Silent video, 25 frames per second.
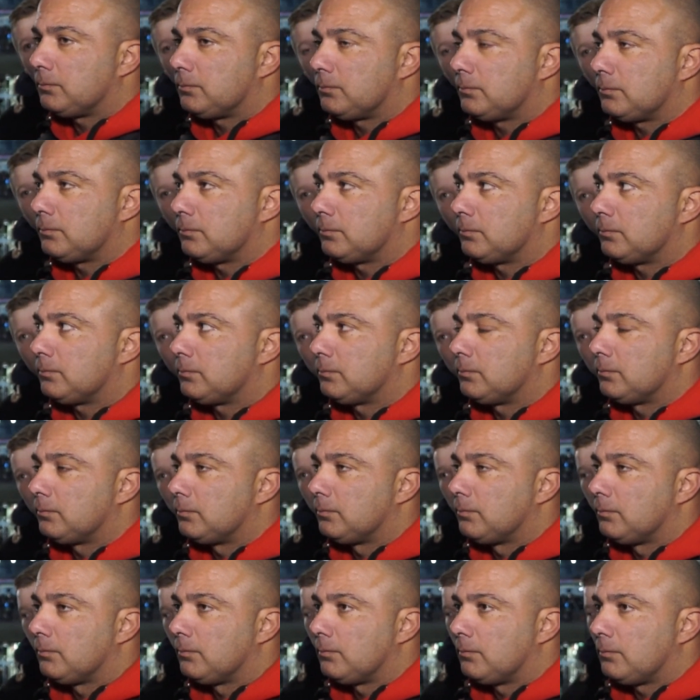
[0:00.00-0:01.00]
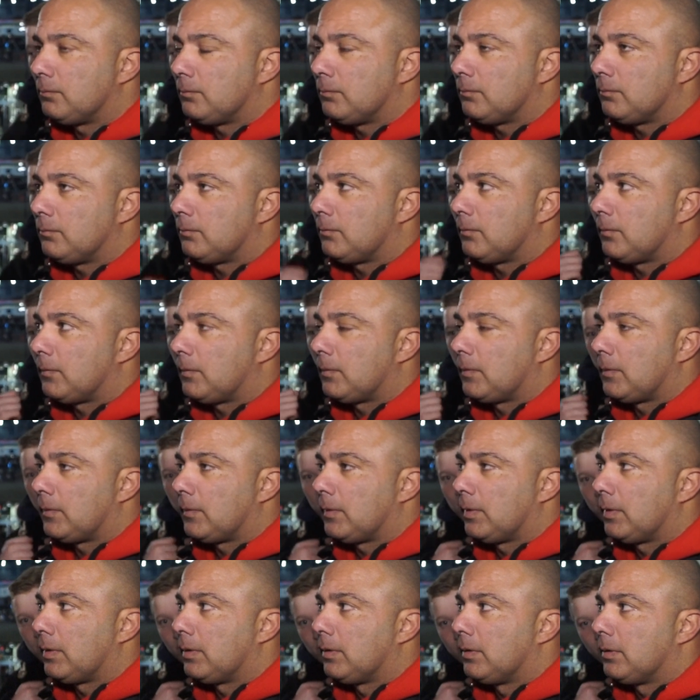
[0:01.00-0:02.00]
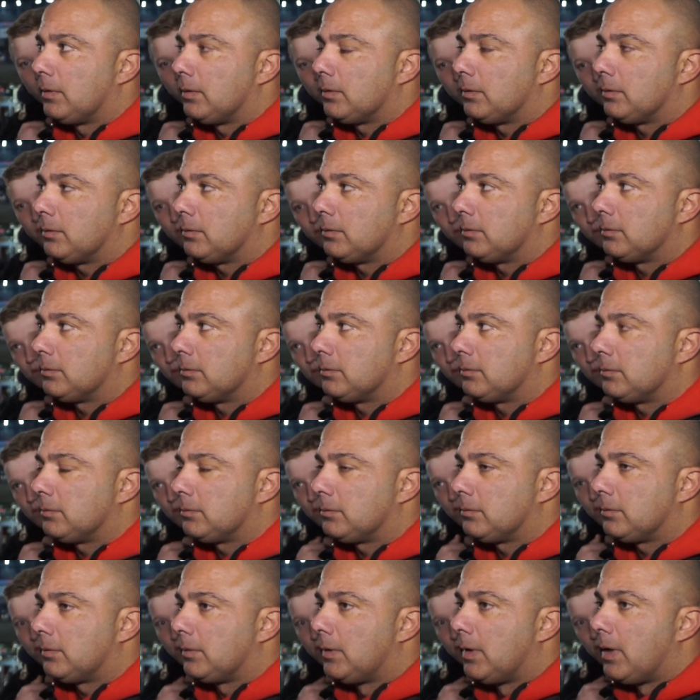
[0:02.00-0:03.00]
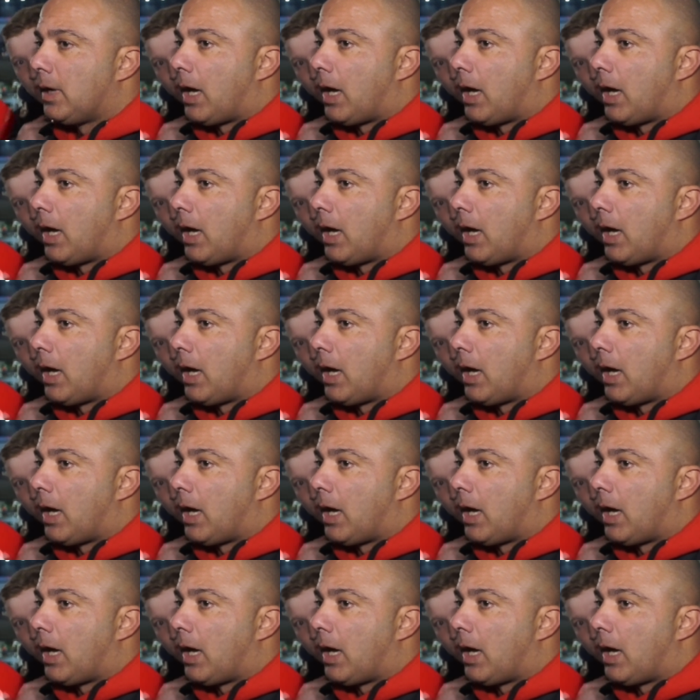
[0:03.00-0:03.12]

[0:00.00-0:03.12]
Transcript: (not speaking)